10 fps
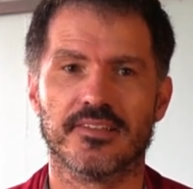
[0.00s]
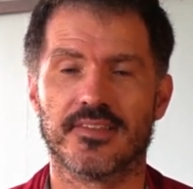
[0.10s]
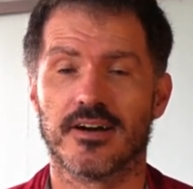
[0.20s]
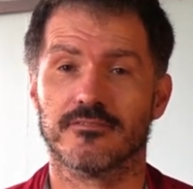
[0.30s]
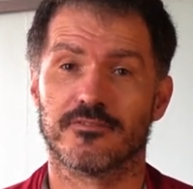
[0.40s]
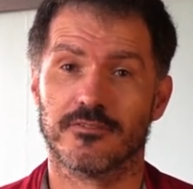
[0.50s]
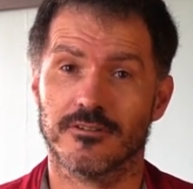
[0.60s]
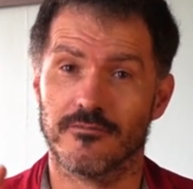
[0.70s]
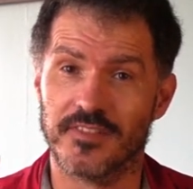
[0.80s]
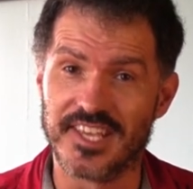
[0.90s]

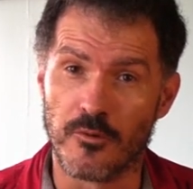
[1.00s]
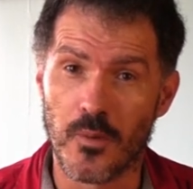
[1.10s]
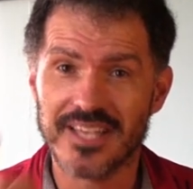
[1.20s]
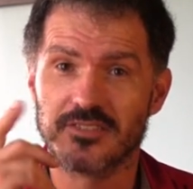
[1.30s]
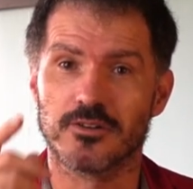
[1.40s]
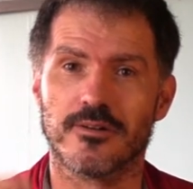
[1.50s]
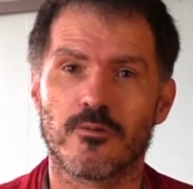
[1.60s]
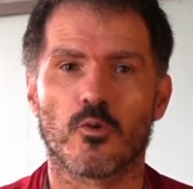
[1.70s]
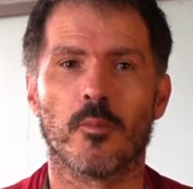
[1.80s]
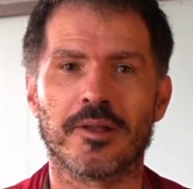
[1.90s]
Downfall of the Western
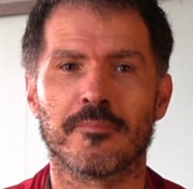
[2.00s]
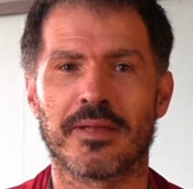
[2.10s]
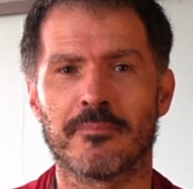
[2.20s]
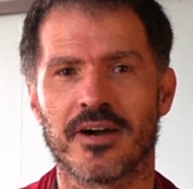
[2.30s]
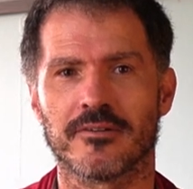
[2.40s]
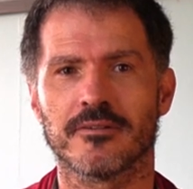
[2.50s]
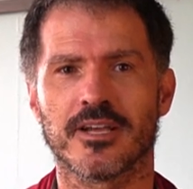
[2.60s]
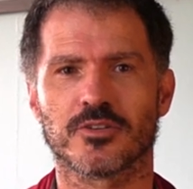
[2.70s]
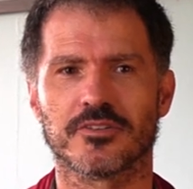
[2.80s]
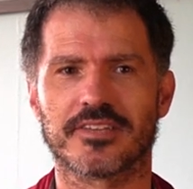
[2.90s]
Roman Empire,
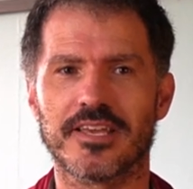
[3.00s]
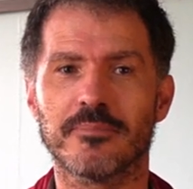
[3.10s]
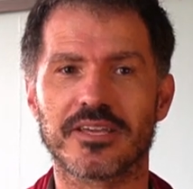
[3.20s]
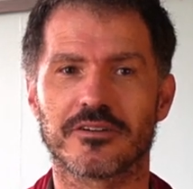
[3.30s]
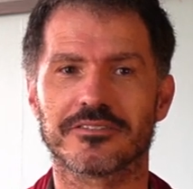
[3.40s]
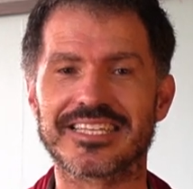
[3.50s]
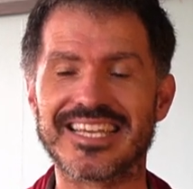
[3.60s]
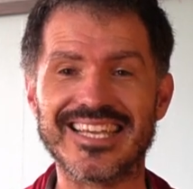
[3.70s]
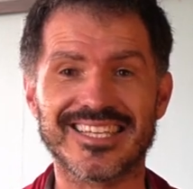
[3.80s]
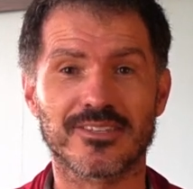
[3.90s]
I should say, because the
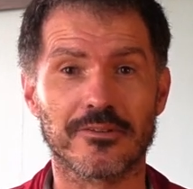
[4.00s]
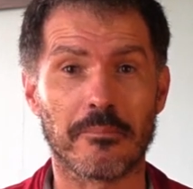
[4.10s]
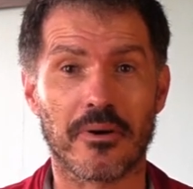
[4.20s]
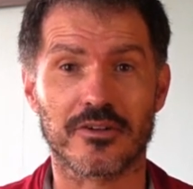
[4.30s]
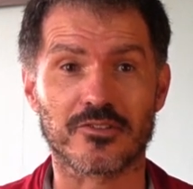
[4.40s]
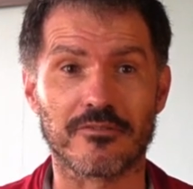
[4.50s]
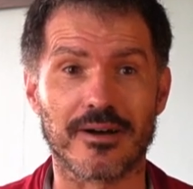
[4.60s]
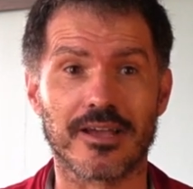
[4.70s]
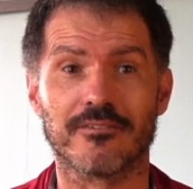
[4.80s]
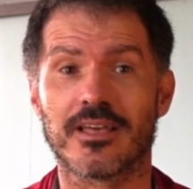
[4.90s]
eastern part
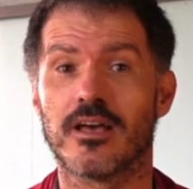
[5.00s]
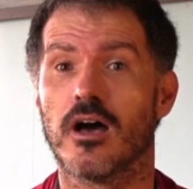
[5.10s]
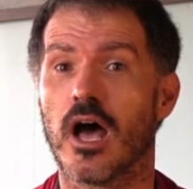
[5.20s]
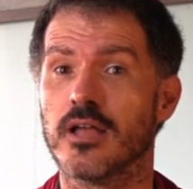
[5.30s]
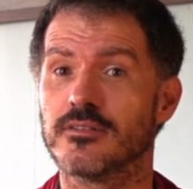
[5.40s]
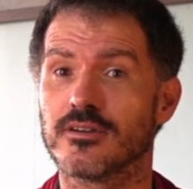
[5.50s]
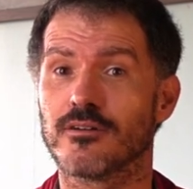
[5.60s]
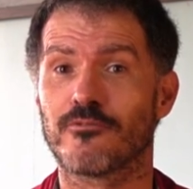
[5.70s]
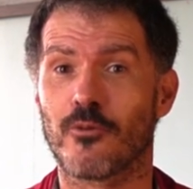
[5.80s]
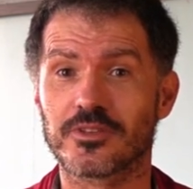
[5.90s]
survived until
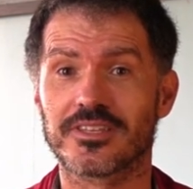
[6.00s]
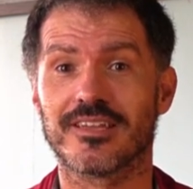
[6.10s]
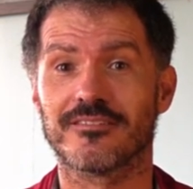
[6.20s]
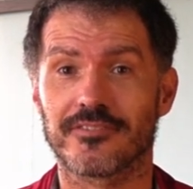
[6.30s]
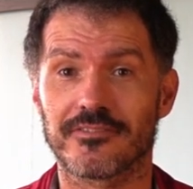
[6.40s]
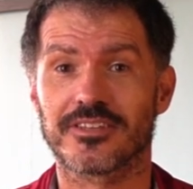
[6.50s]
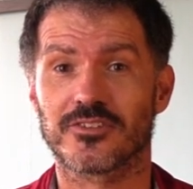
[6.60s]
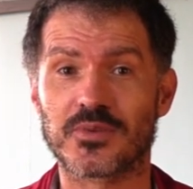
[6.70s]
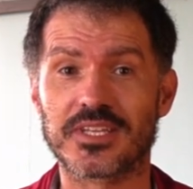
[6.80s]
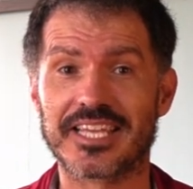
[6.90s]

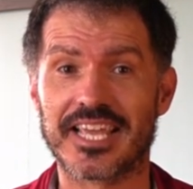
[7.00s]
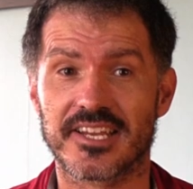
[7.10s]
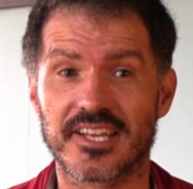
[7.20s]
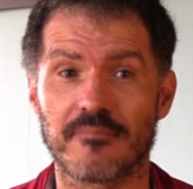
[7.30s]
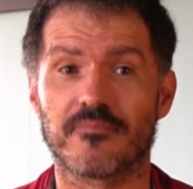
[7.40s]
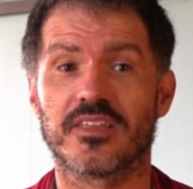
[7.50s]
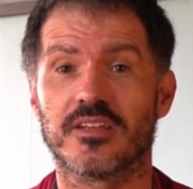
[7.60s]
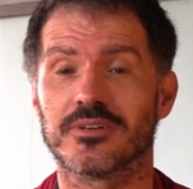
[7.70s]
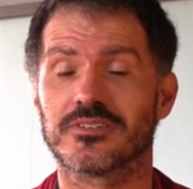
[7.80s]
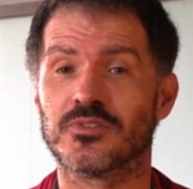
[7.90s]
1453 AD.
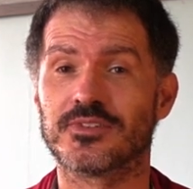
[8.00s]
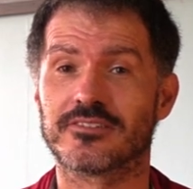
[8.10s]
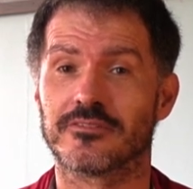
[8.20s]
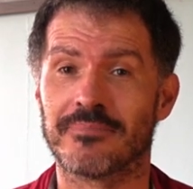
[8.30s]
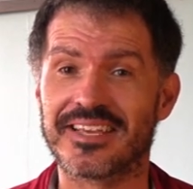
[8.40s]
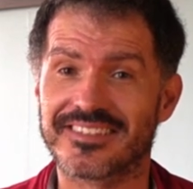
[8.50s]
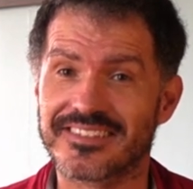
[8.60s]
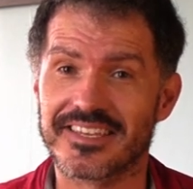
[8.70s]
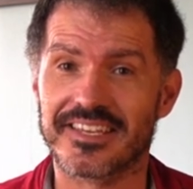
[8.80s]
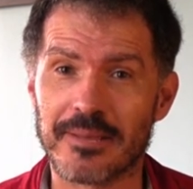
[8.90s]
It was known as the
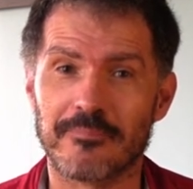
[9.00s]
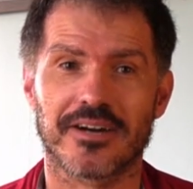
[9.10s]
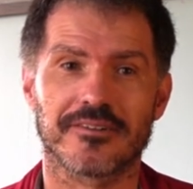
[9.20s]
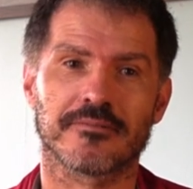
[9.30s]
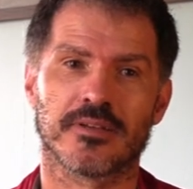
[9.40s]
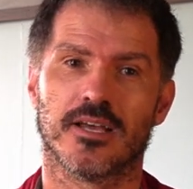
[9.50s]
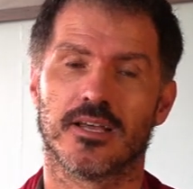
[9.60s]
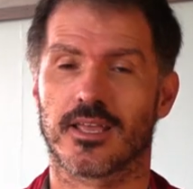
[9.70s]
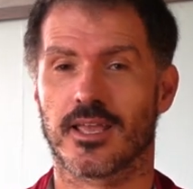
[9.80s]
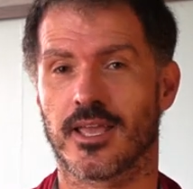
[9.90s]
Byzantine Empire,
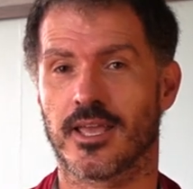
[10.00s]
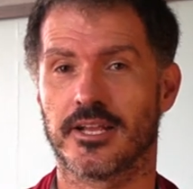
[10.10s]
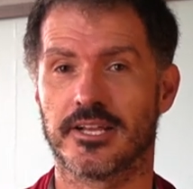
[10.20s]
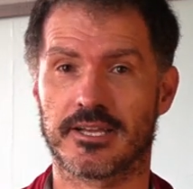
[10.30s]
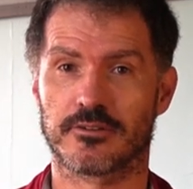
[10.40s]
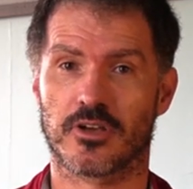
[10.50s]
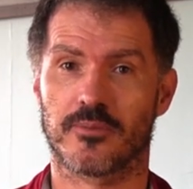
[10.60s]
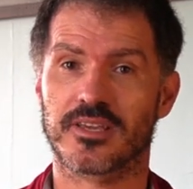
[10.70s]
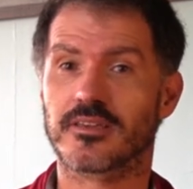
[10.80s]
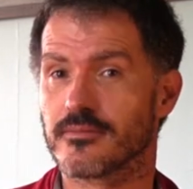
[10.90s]
and it is our
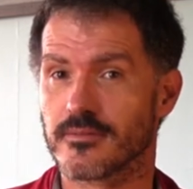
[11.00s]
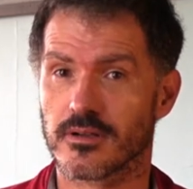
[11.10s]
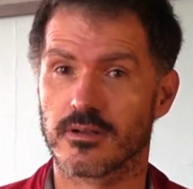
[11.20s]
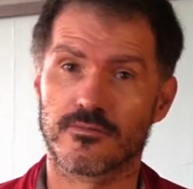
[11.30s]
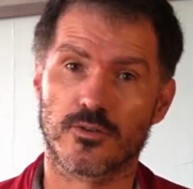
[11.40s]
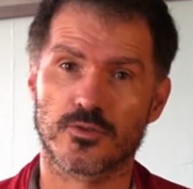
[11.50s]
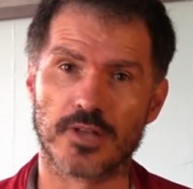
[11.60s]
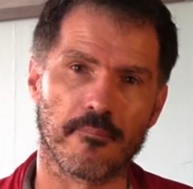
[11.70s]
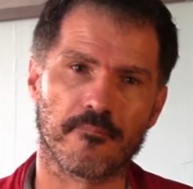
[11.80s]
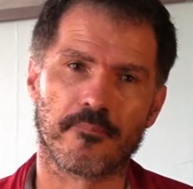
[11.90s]
topic for today.